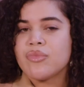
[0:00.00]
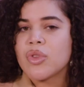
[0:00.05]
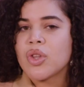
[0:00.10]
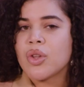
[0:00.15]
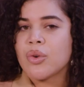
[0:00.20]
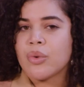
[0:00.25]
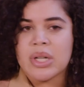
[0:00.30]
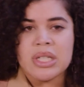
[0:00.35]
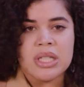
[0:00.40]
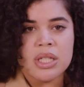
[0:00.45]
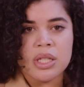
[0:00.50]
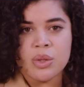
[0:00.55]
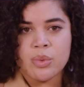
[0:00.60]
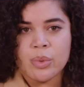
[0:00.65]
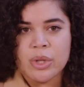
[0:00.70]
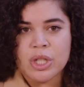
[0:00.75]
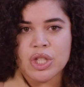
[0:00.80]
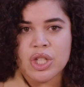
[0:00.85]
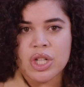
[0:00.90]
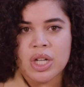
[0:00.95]
The rest is
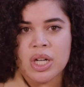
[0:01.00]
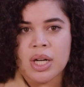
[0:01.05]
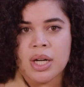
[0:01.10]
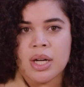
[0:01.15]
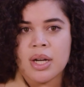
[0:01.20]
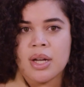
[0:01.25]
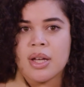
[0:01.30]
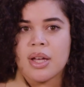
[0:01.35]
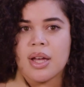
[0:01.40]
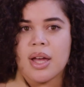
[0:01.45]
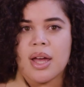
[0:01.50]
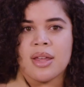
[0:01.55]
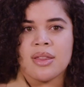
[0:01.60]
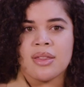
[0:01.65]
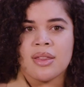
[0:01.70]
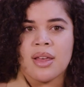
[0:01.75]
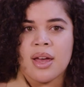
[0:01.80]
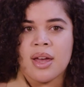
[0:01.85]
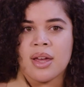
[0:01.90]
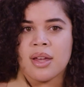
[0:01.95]
winter,
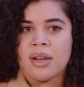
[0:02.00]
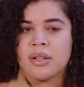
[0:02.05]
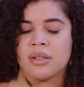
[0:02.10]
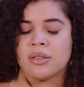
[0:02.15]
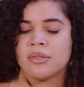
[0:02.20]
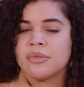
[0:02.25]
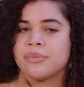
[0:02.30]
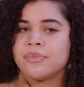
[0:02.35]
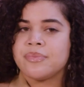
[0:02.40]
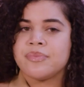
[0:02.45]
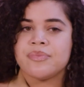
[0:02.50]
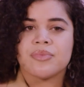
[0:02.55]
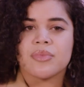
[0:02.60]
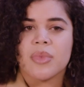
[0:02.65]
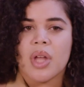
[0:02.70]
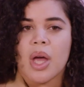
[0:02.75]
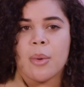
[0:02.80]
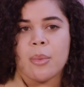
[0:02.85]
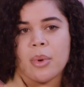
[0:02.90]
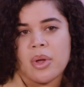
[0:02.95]
and then
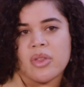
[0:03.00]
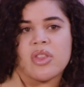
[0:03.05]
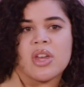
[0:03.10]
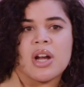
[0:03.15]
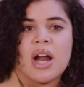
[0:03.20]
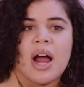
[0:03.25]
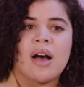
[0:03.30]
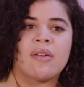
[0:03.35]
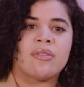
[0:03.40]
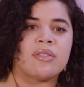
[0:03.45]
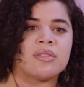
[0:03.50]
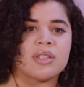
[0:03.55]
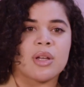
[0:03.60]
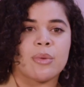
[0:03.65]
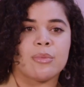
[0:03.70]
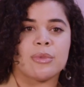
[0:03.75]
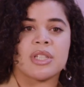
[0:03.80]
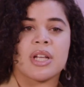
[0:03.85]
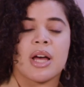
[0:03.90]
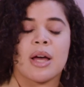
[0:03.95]
a month and a half of
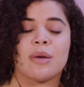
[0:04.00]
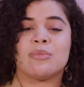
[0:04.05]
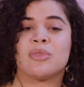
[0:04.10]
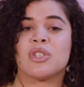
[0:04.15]
summertime.